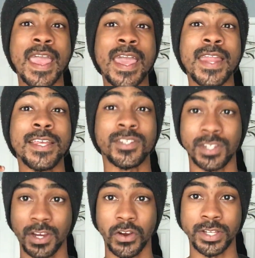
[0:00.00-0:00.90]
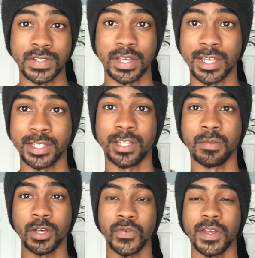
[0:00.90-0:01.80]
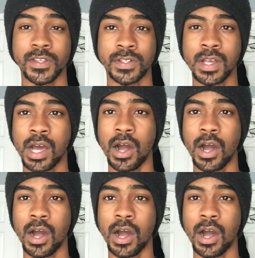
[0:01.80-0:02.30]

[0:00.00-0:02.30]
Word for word: any series of Godzilla movies